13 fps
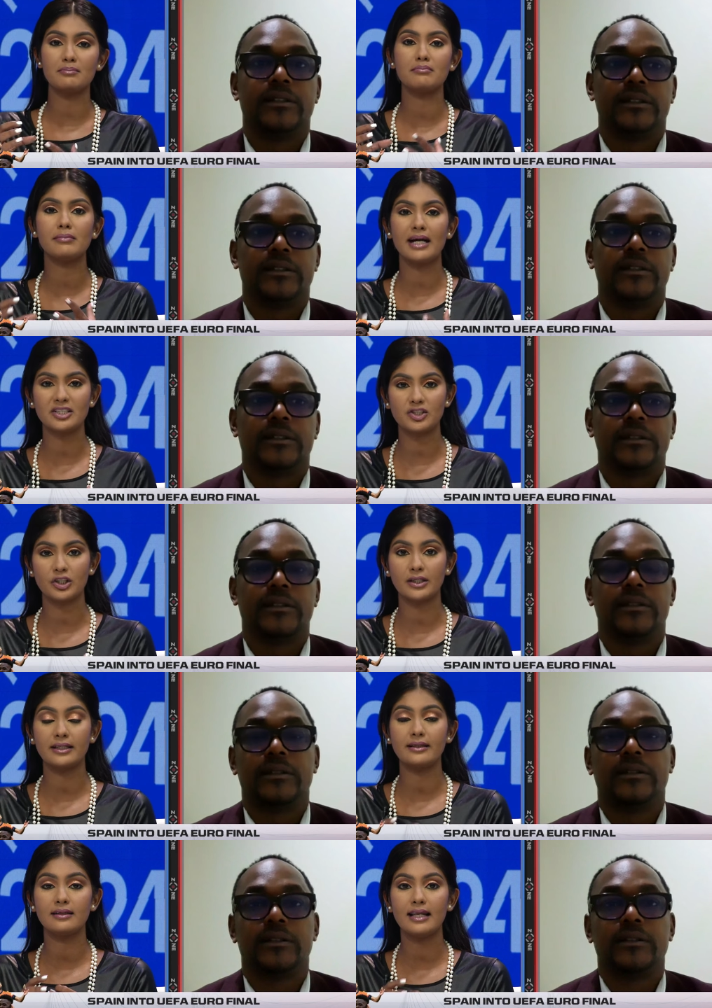
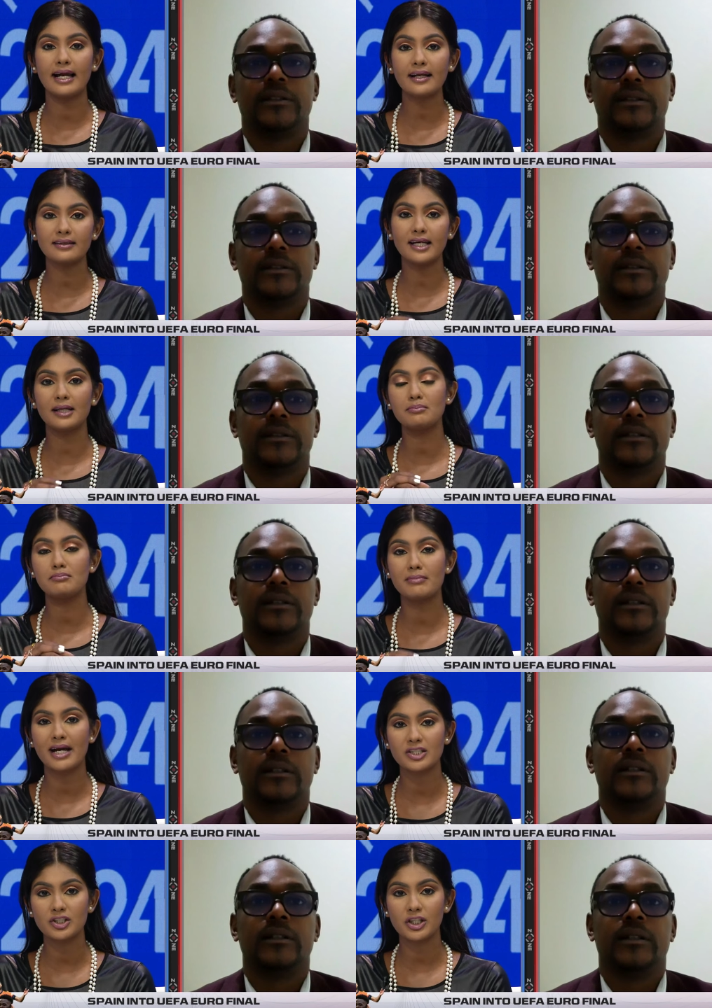Speaker 1: magic. He lacked that
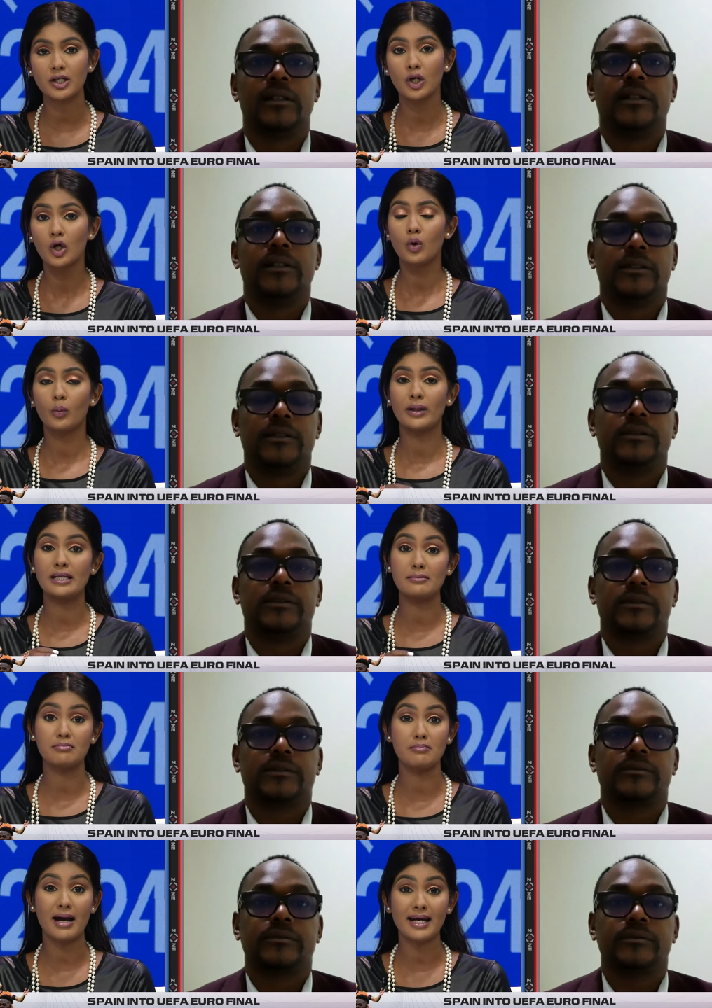magic when
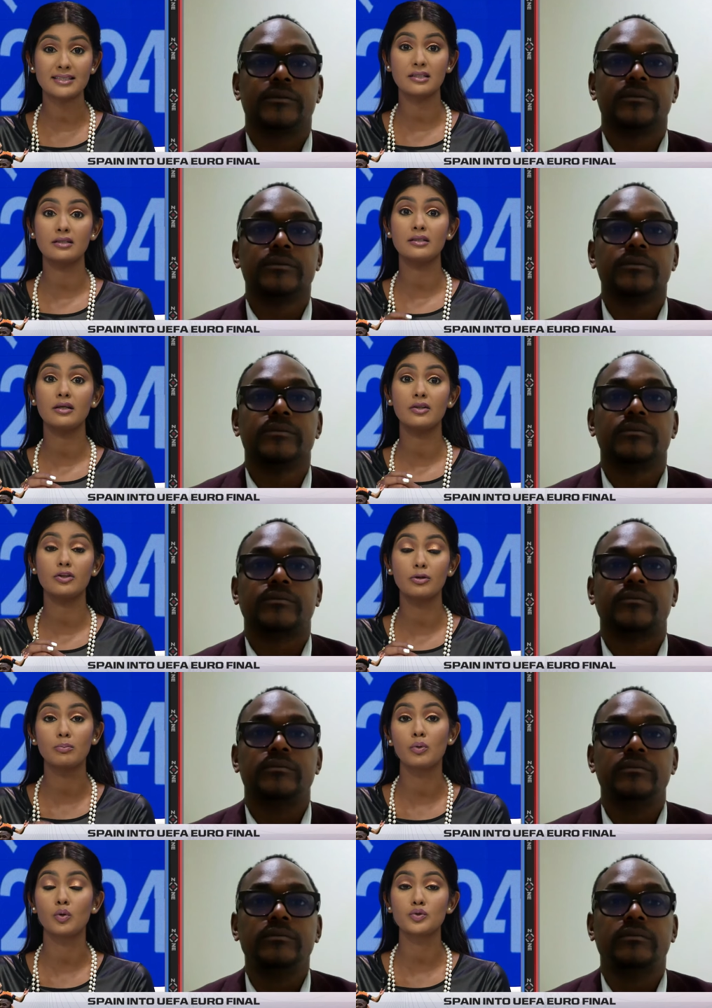it mattered
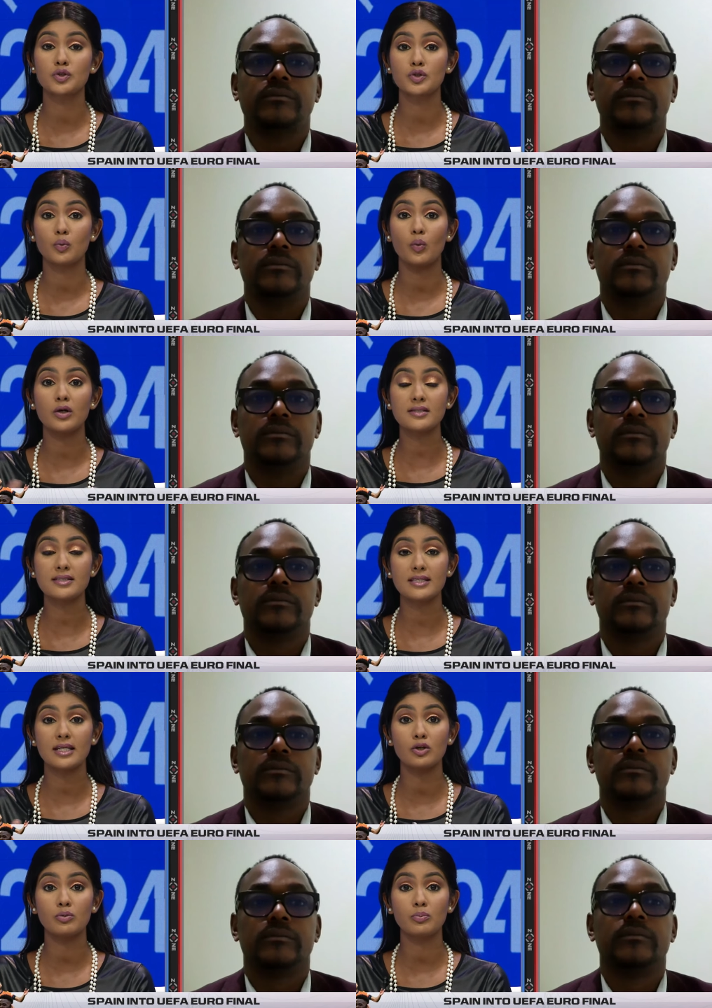the most. What
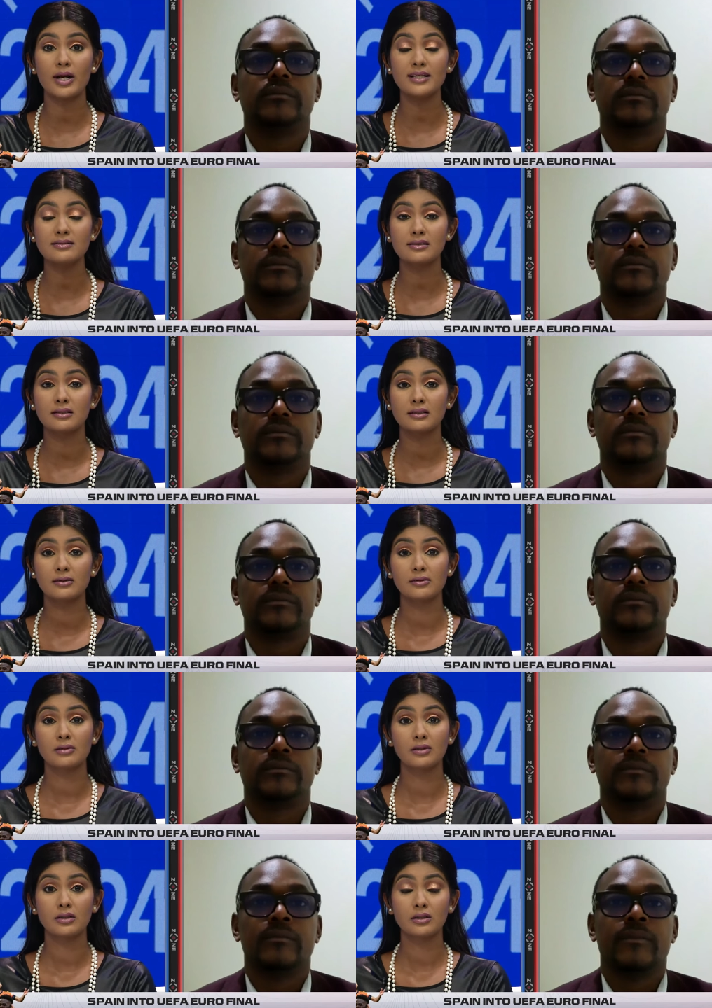say you, Brent?
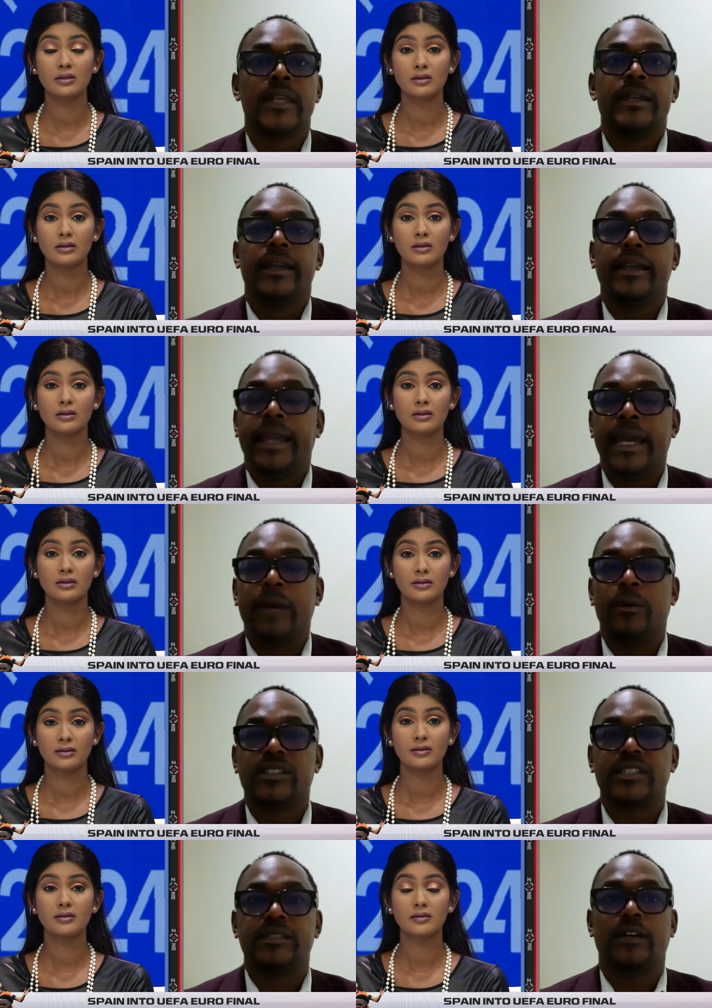
Speaker 2: Yeah, it
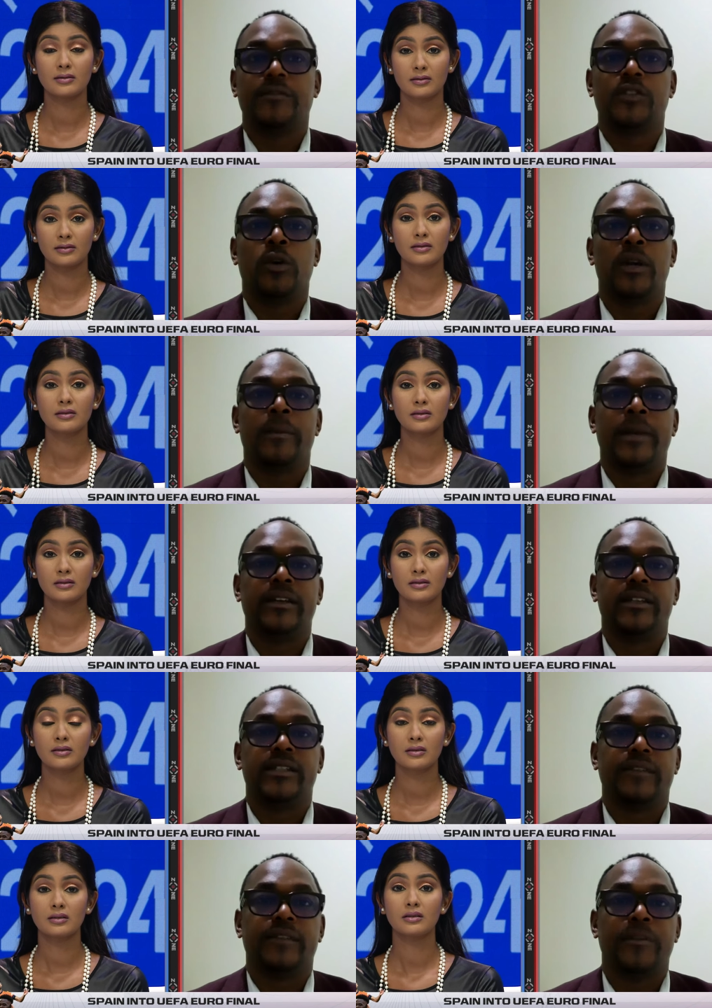was a tough
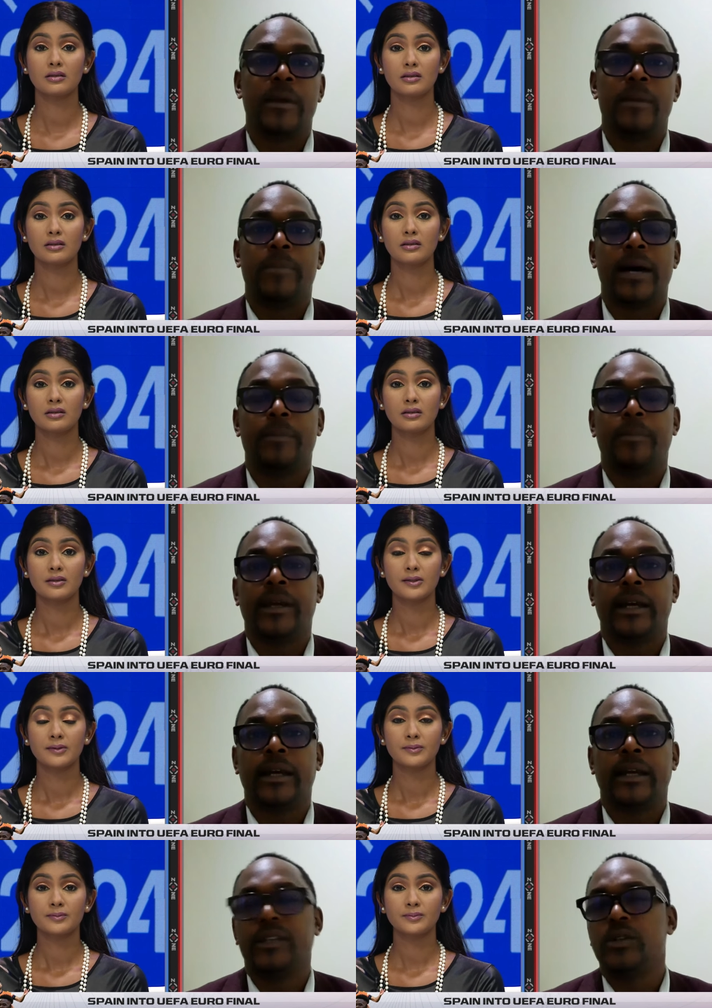tournament uh, for Mbappe, and
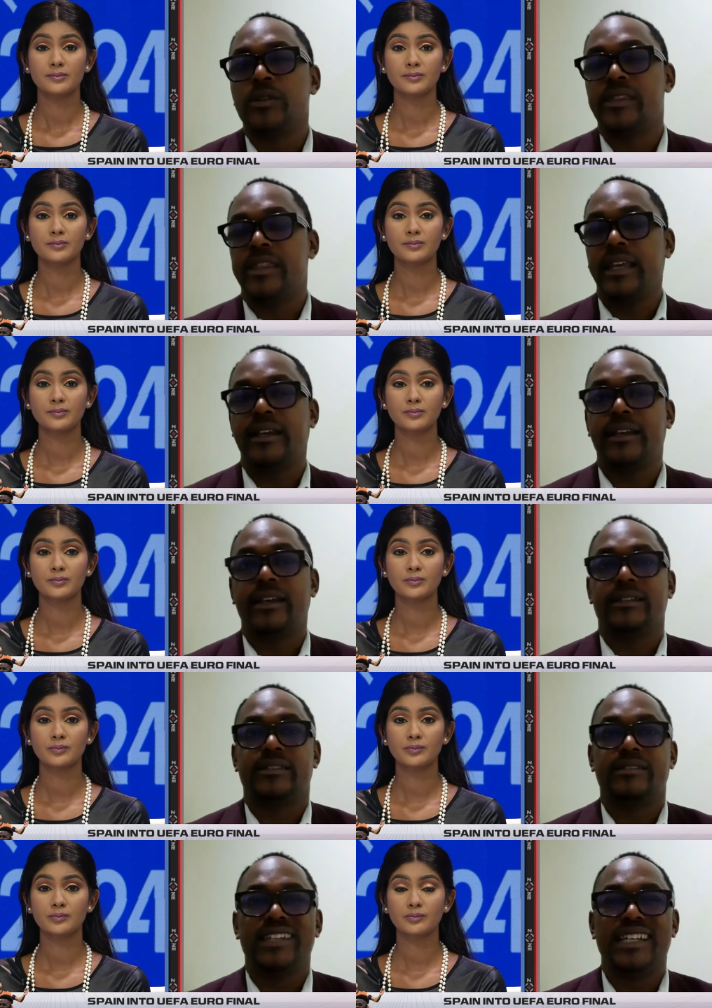I don't think
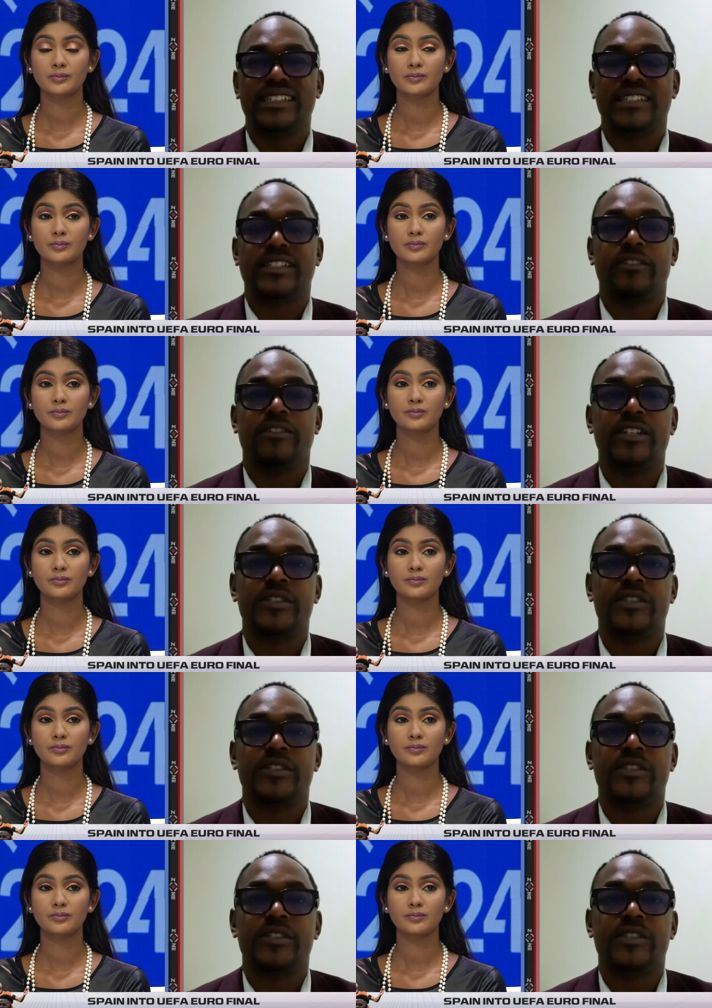it necessarily